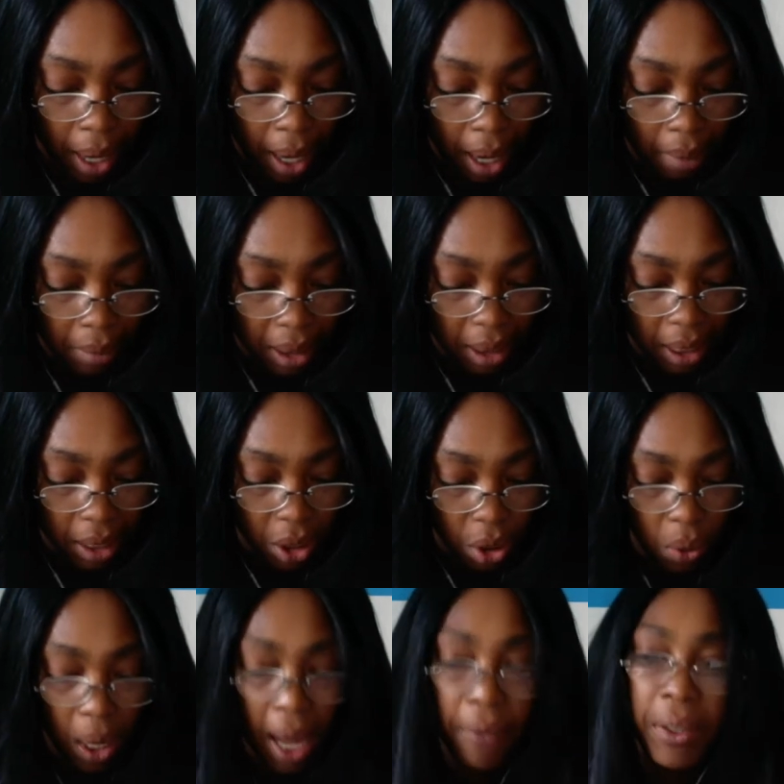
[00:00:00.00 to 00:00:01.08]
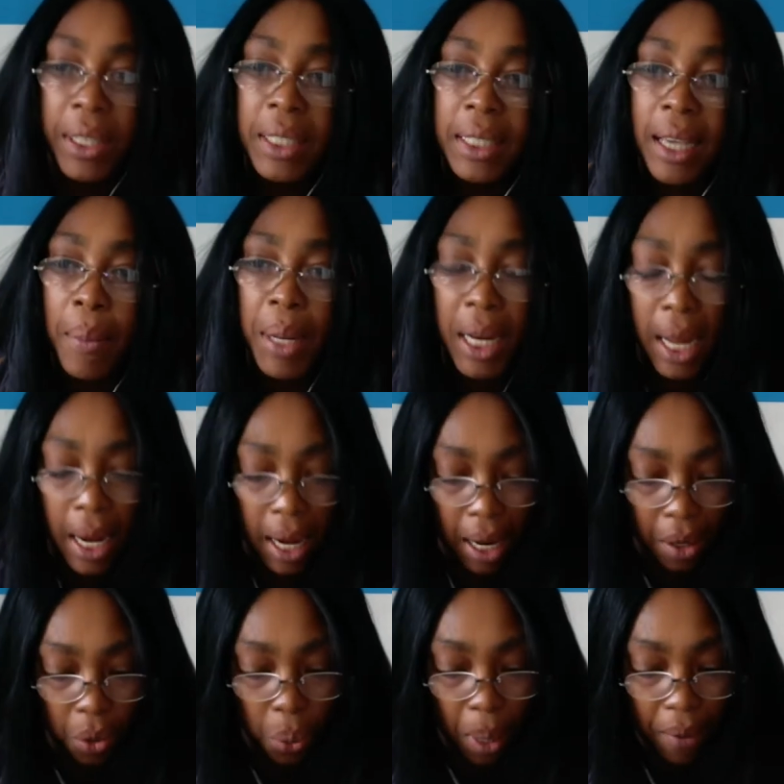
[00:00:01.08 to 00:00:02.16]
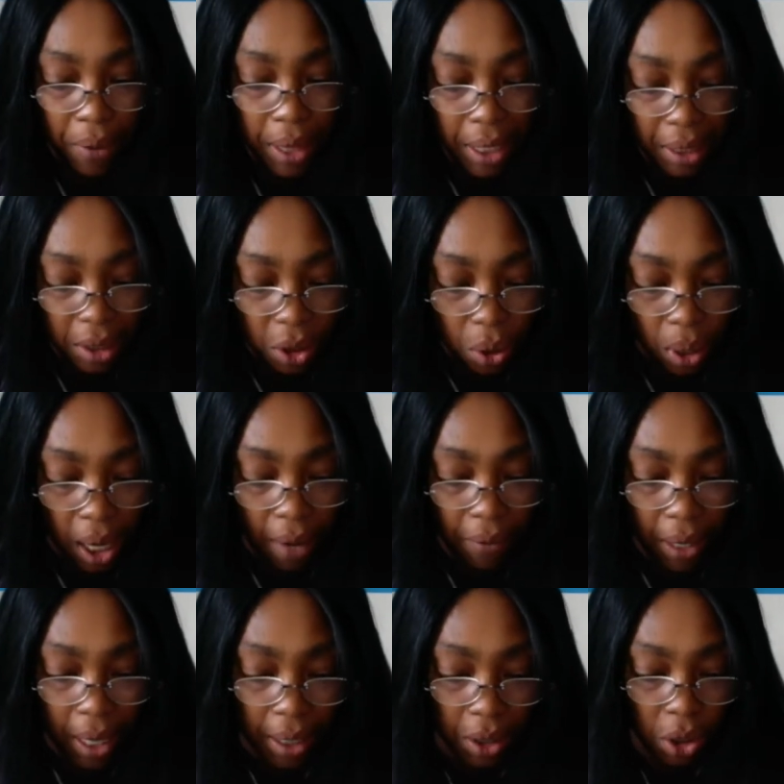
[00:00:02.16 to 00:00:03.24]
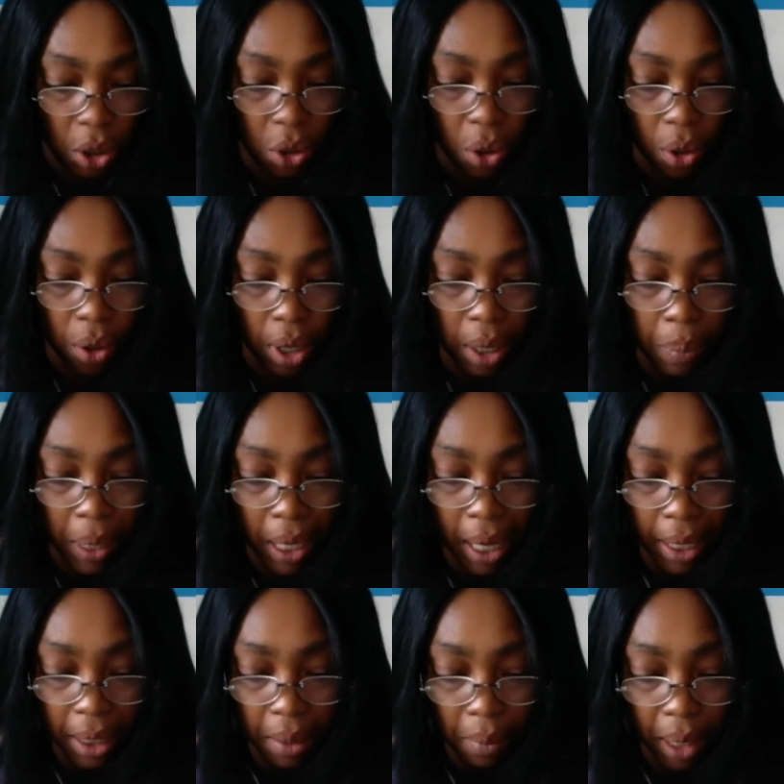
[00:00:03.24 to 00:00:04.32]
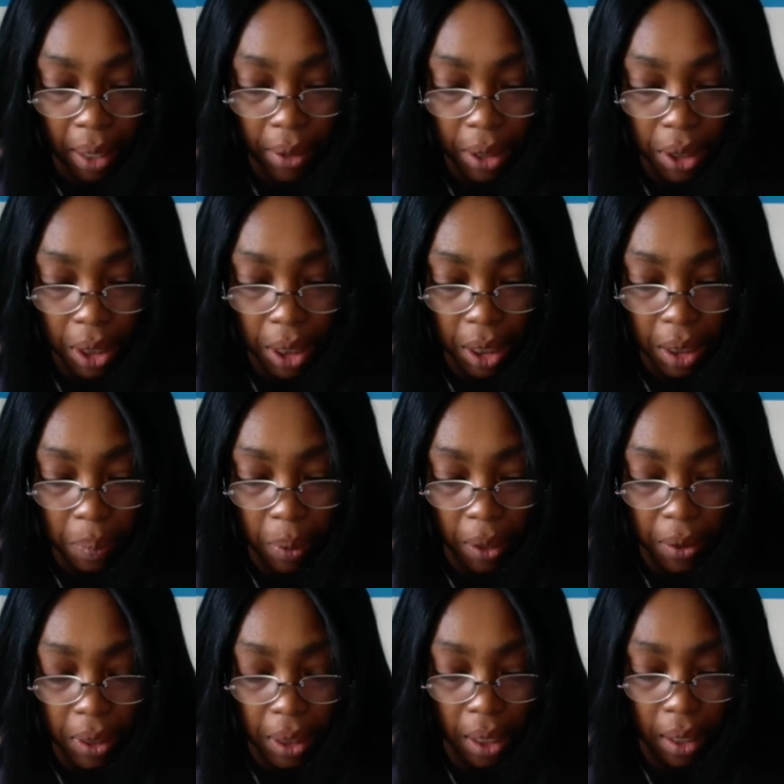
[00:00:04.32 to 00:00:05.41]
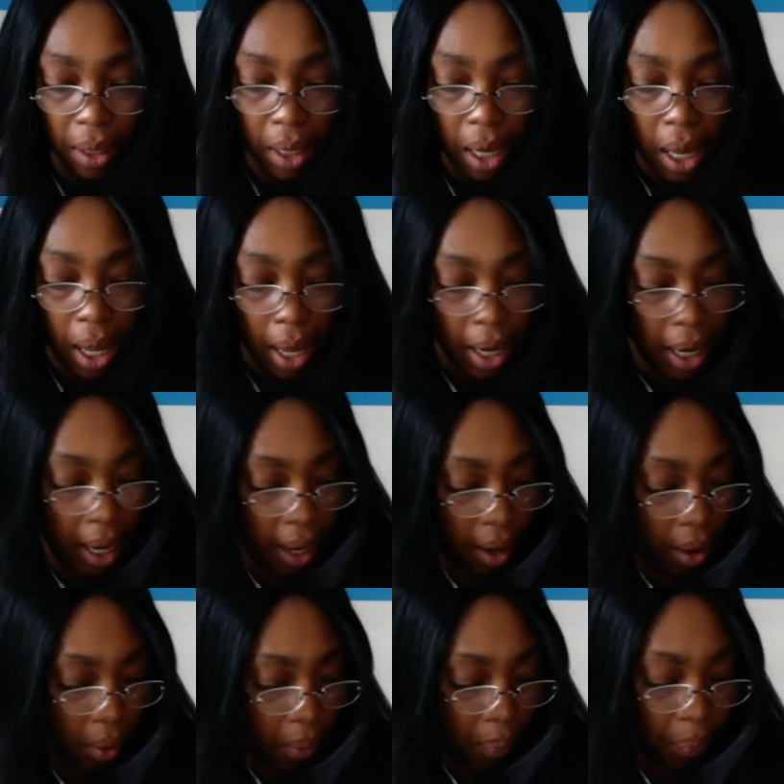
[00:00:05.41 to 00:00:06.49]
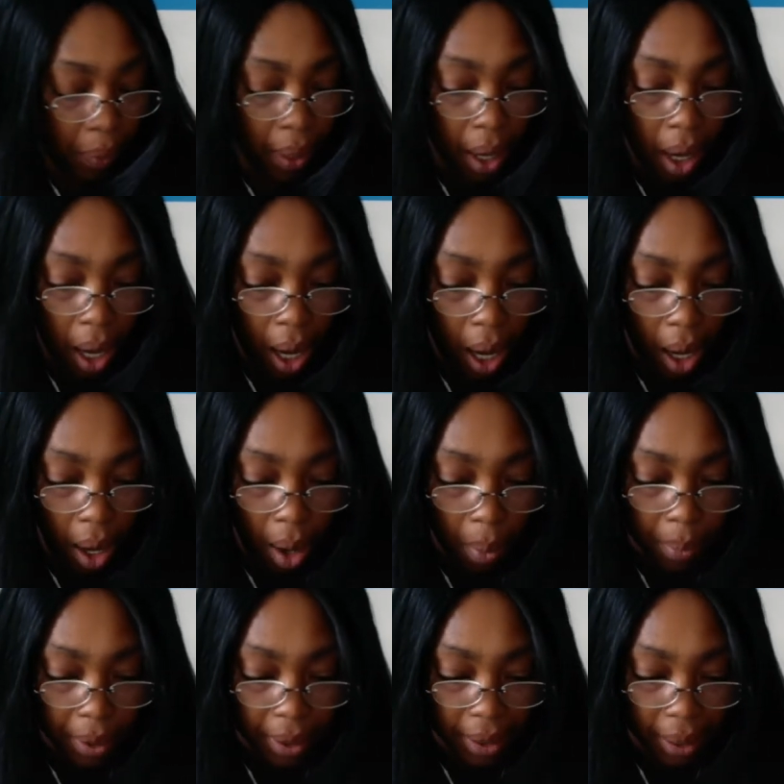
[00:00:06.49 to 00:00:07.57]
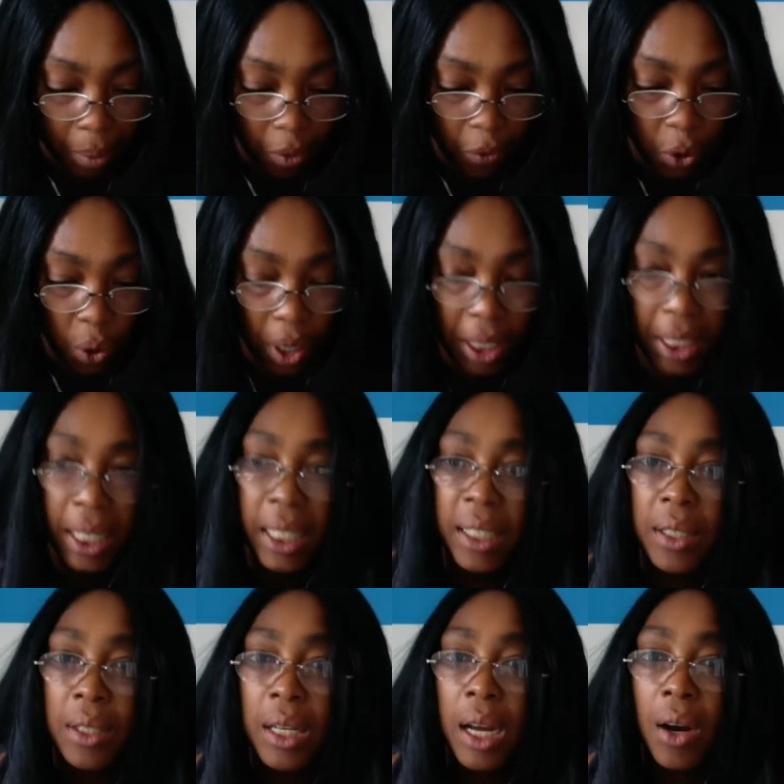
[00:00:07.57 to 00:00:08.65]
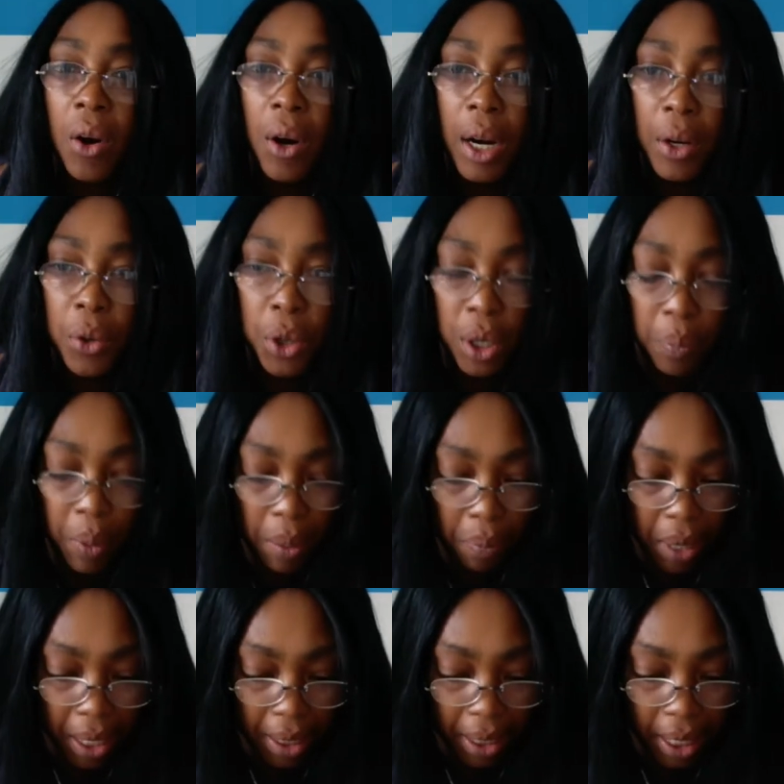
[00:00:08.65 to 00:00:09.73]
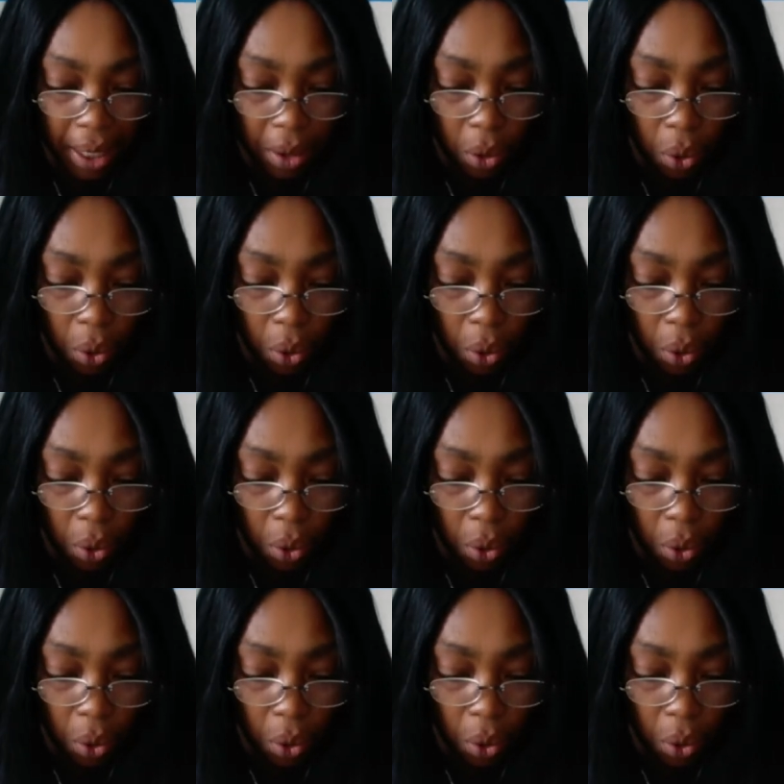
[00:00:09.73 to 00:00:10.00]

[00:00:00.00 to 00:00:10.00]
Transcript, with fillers: I'm seeing new love is coming in, and whoever this new love is, you're going to be getting married to this person. Now, some of you are dealing, or could be meeting,